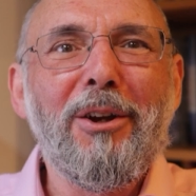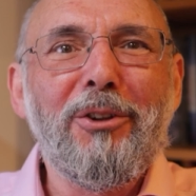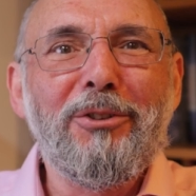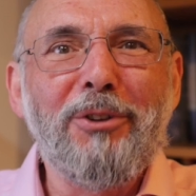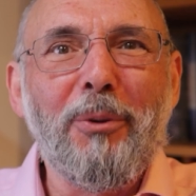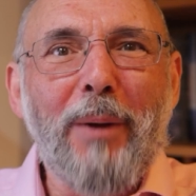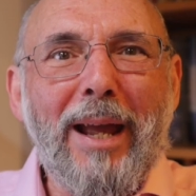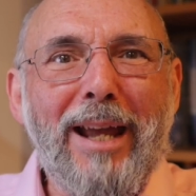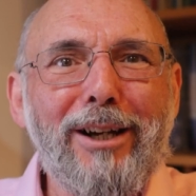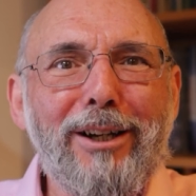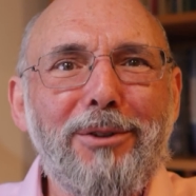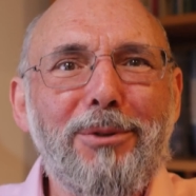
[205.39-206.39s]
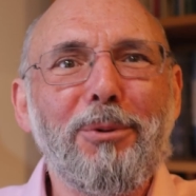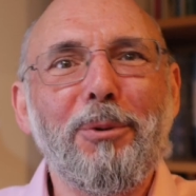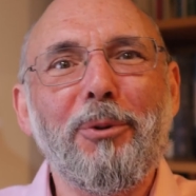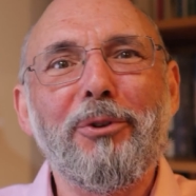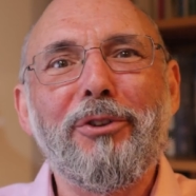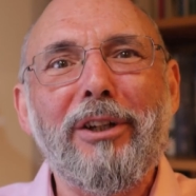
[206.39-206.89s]
So AI
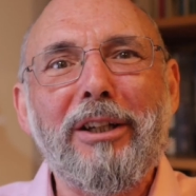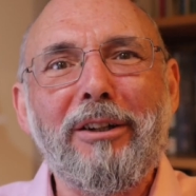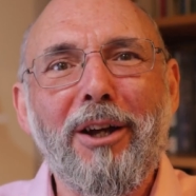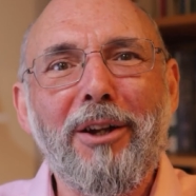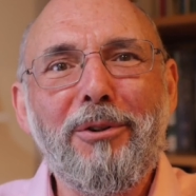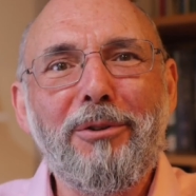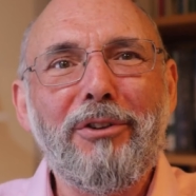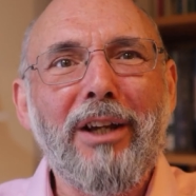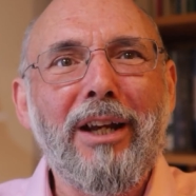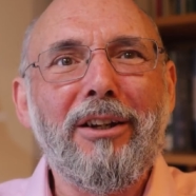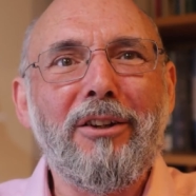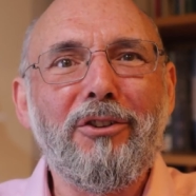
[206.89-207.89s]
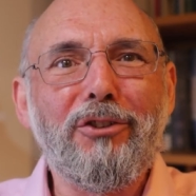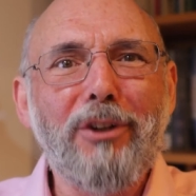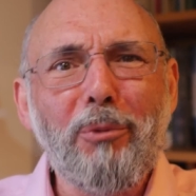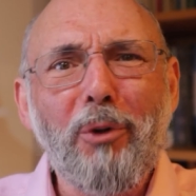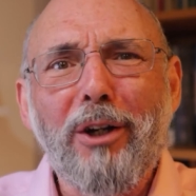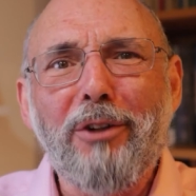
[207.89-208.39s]
tools that can understand and
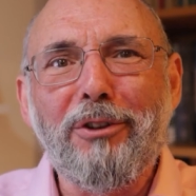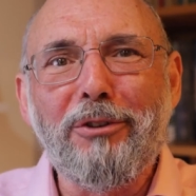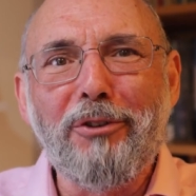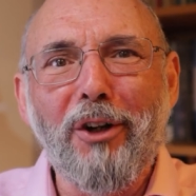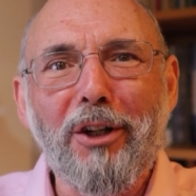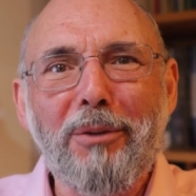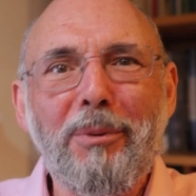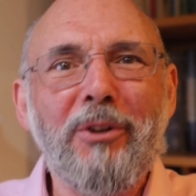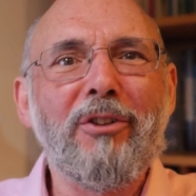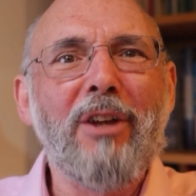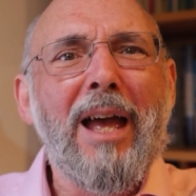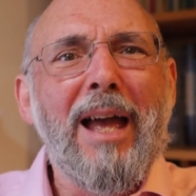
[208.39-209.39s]
summarize these documents